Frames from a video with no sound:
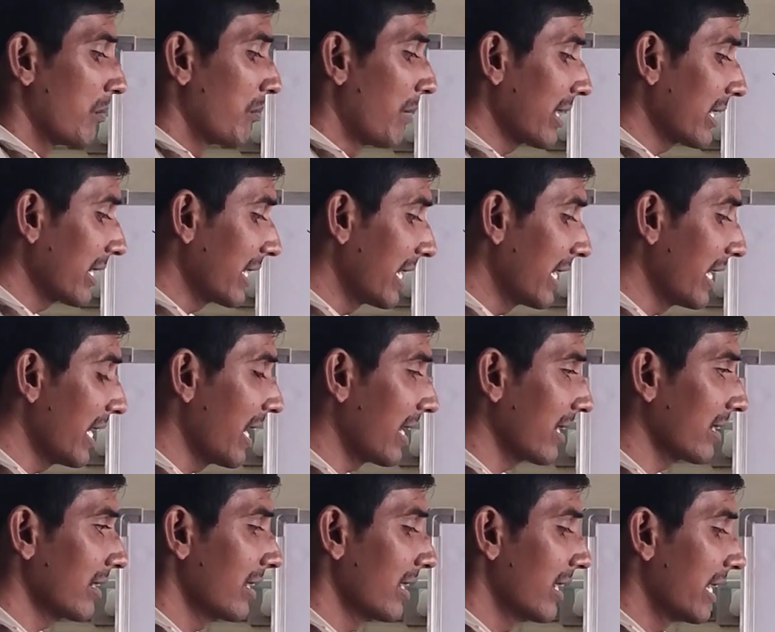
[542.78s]
but
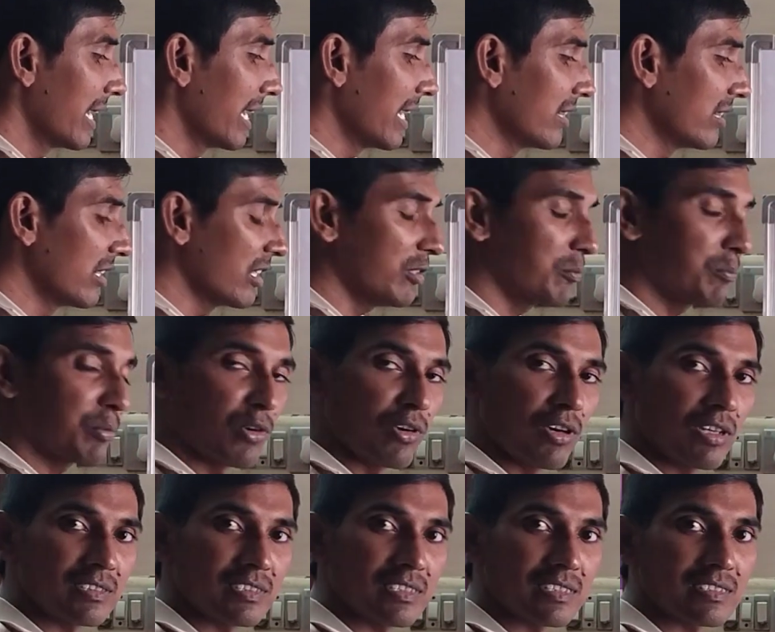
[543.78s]
here in this
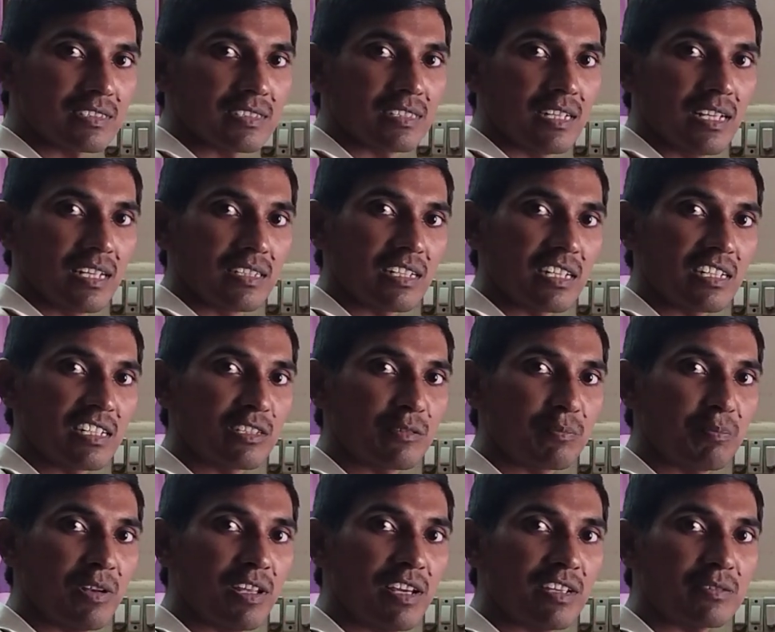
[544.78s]
process the
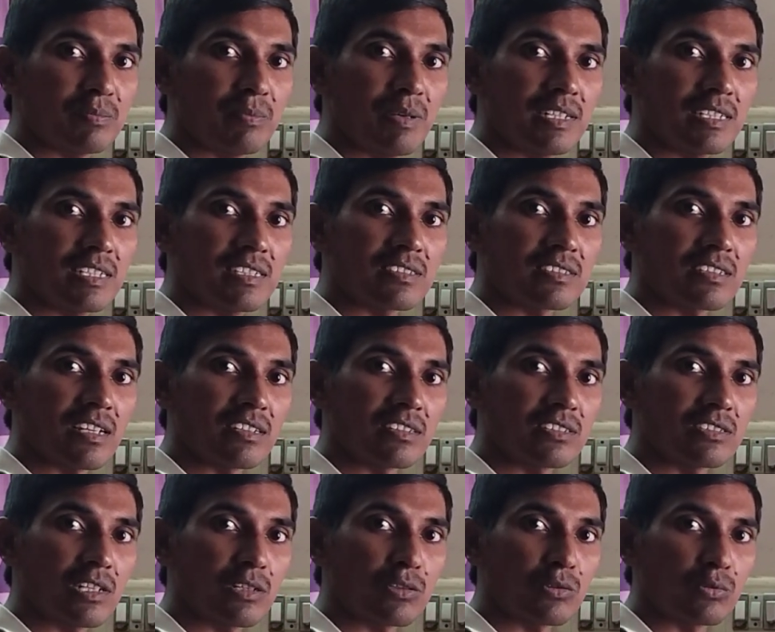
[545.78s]
displacement is
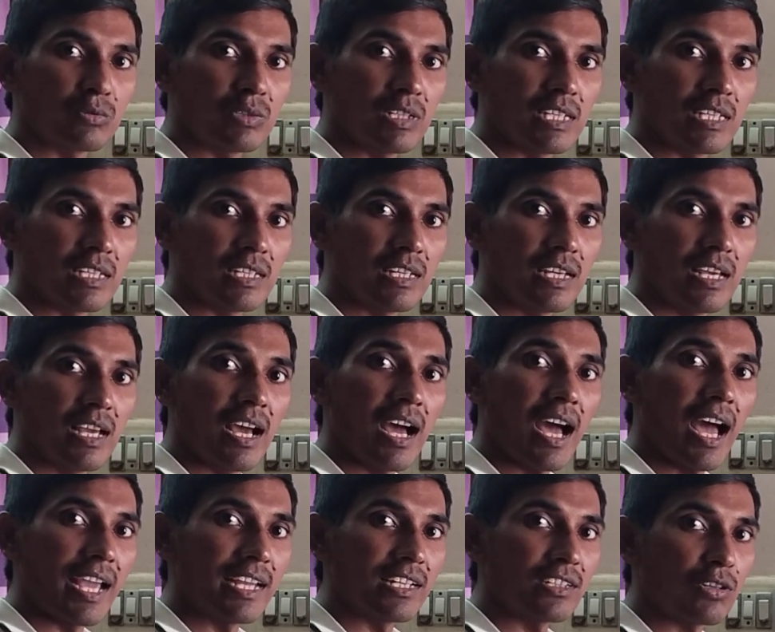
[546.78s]
considered to the
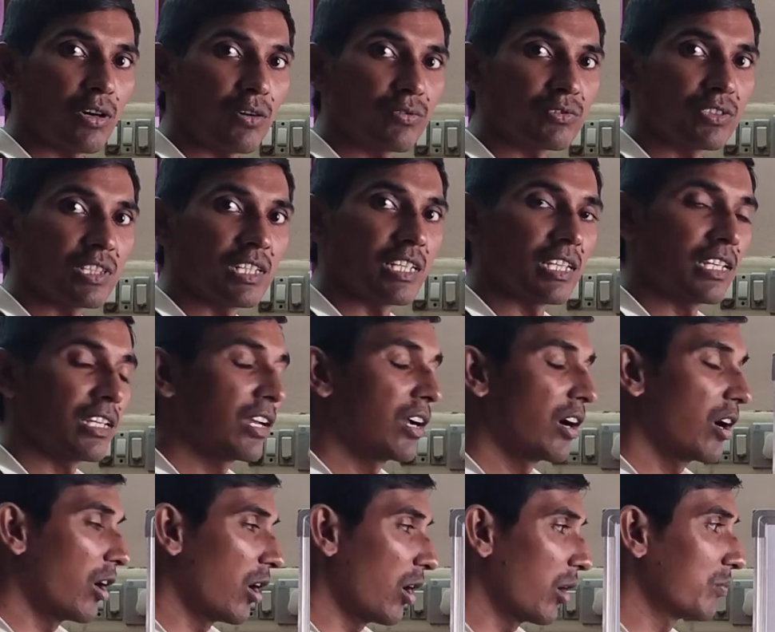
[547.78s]
height of the
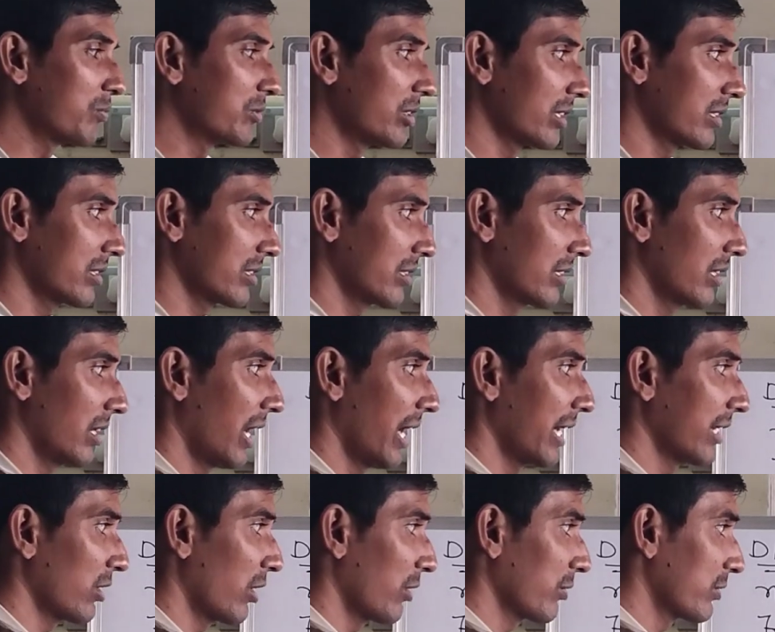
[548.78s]
object.
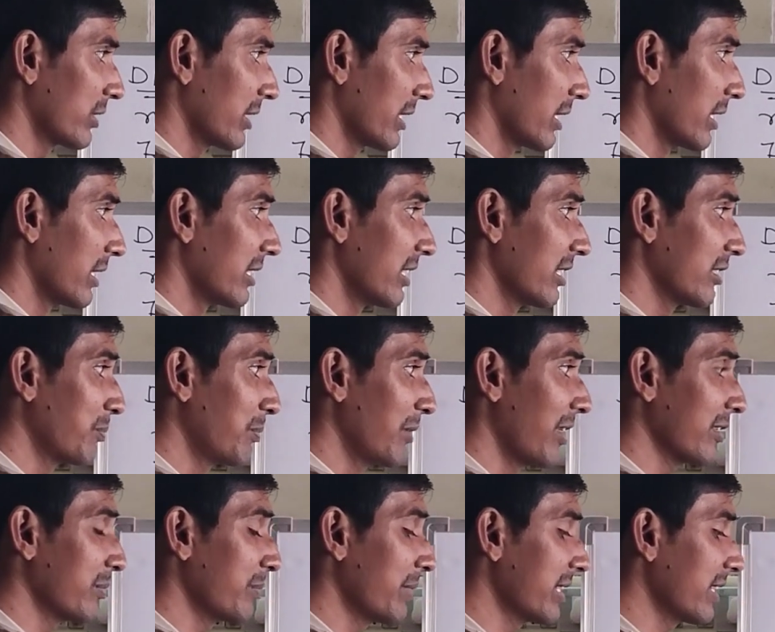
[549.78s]

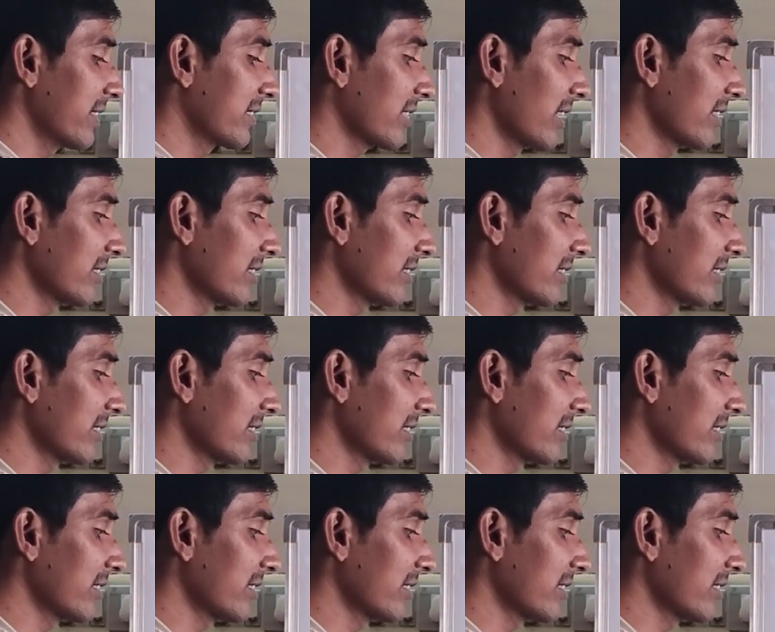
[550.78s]
Displacement